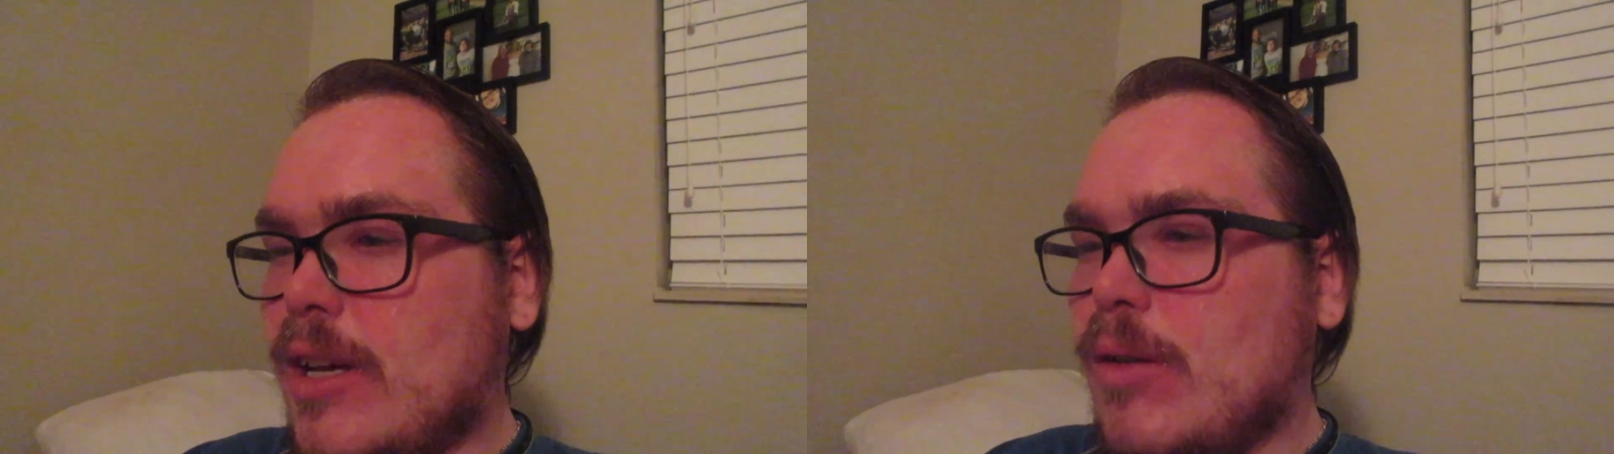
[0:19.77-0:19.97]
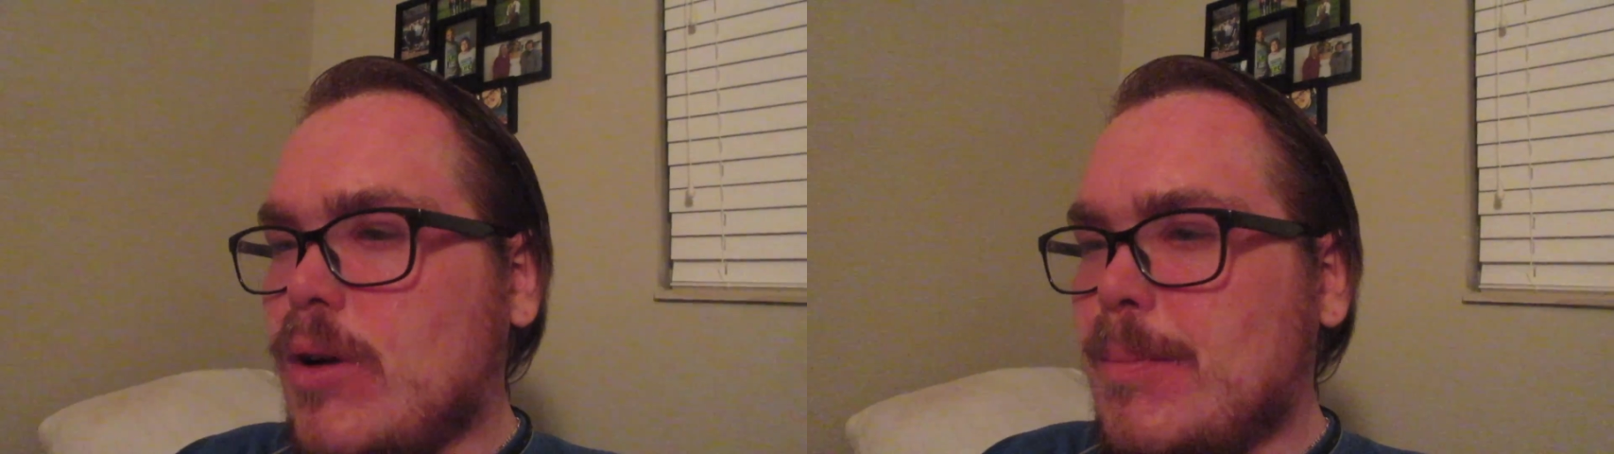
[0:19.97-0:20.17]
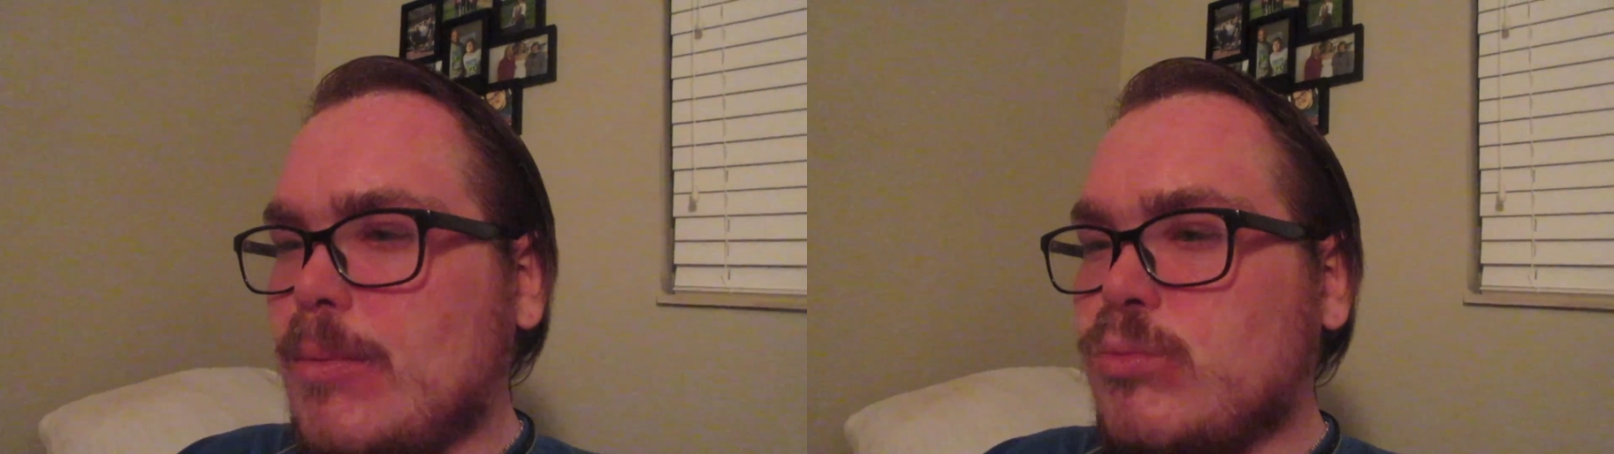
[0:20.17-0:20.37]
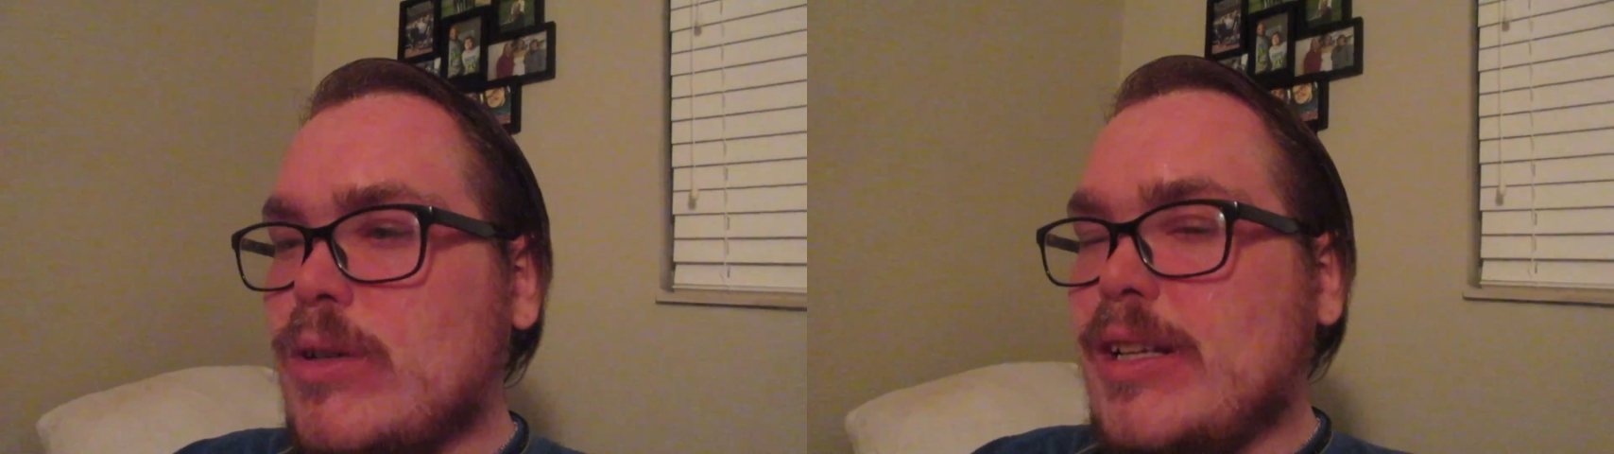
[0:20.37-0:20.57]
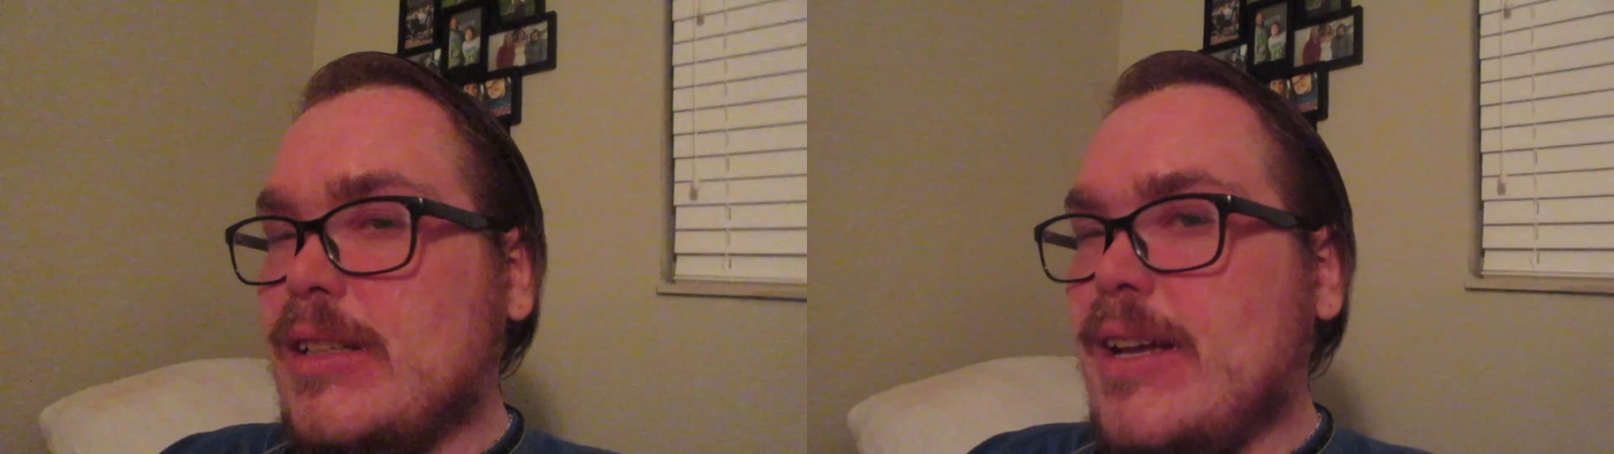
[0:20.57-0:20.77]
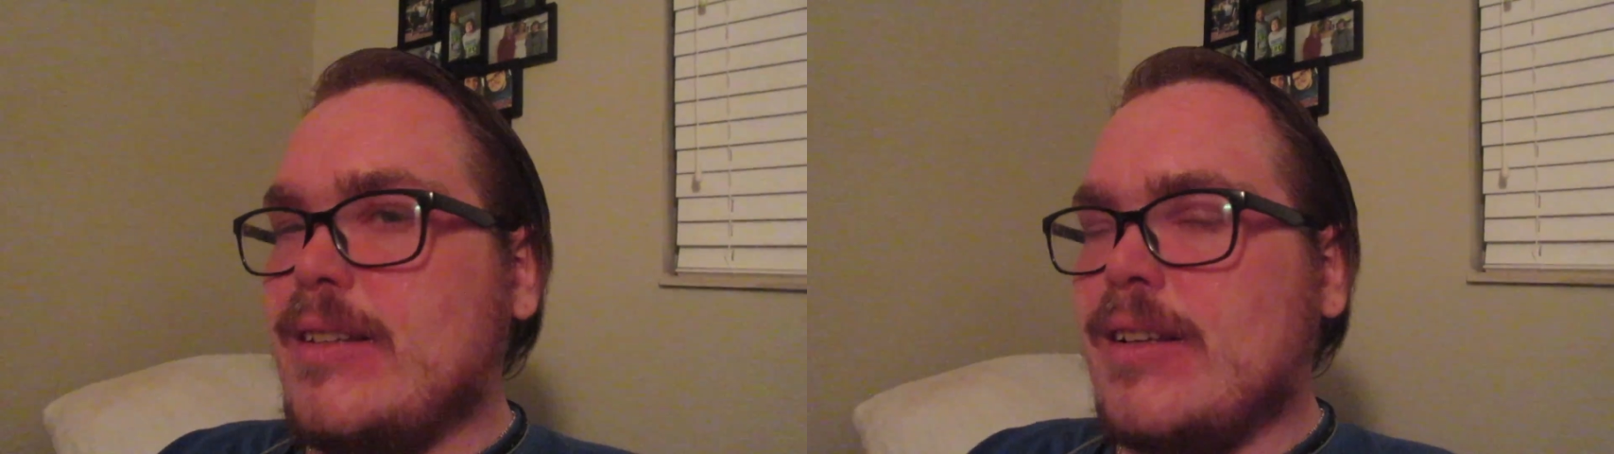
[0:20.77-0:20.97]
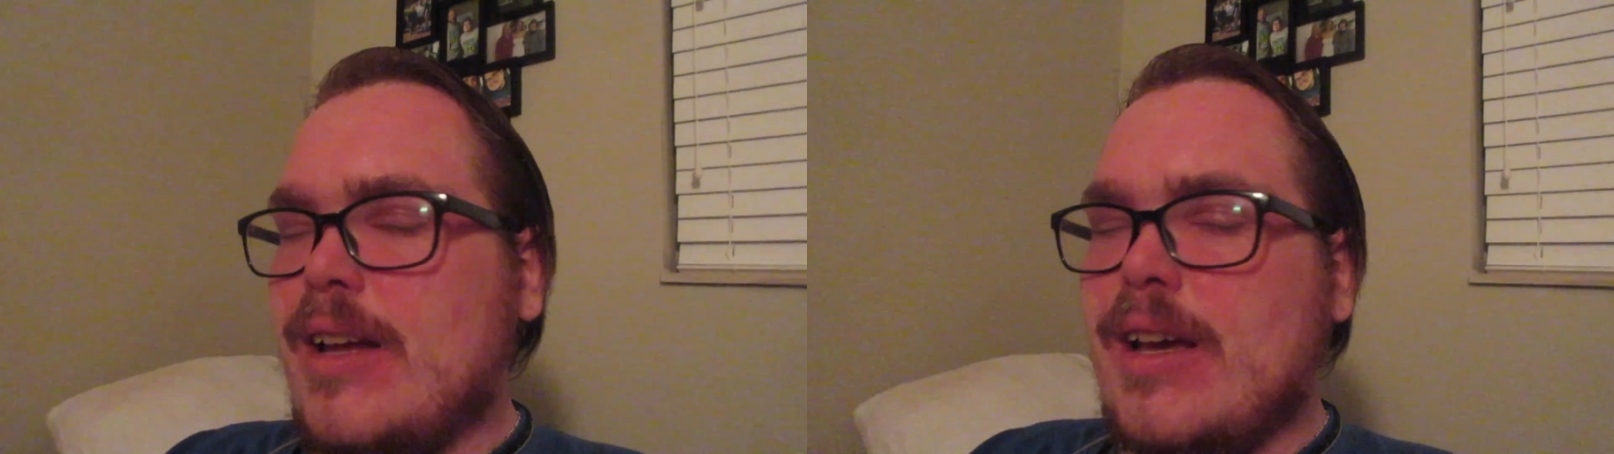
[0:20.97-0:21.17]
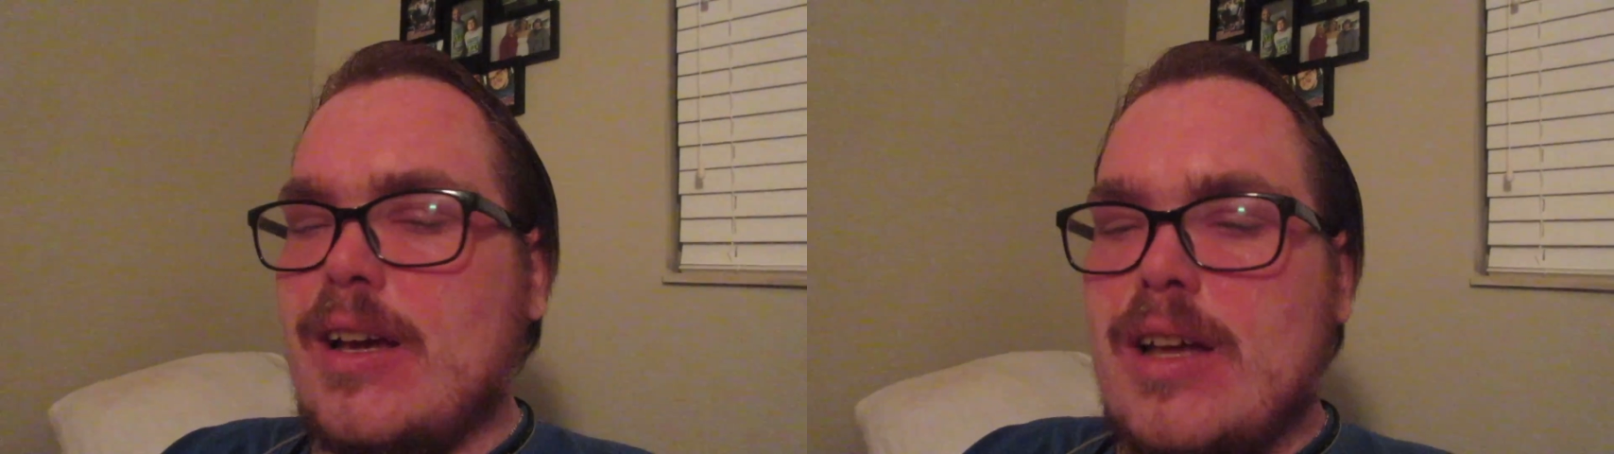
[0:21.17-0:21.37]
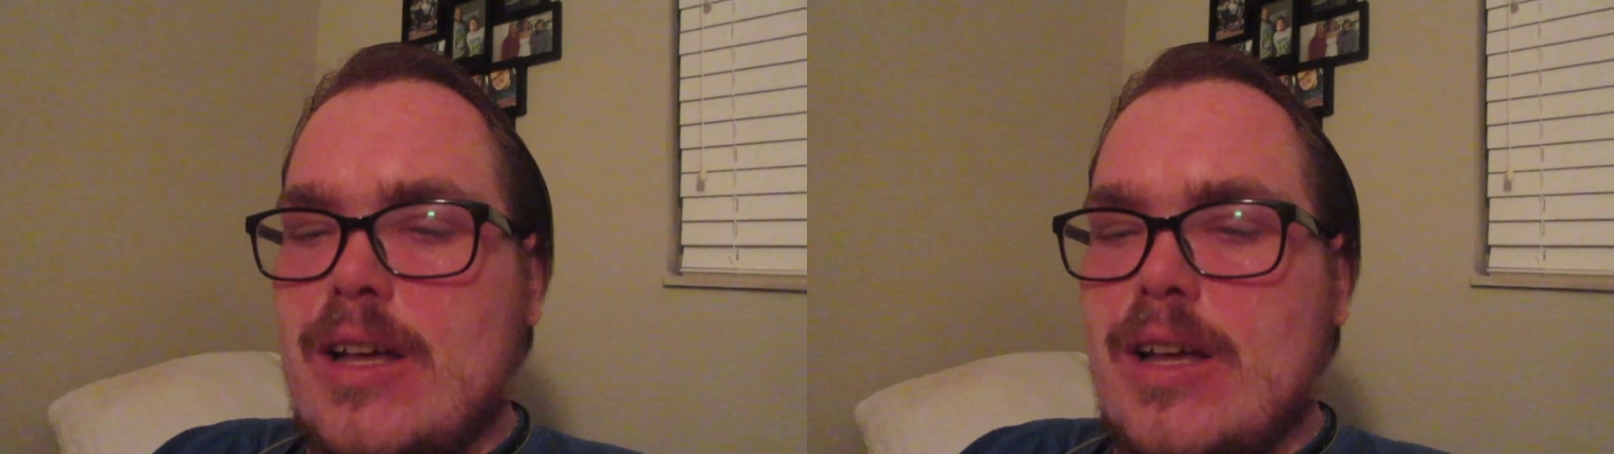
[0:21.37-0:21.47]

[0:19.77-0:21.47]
I woke up really late today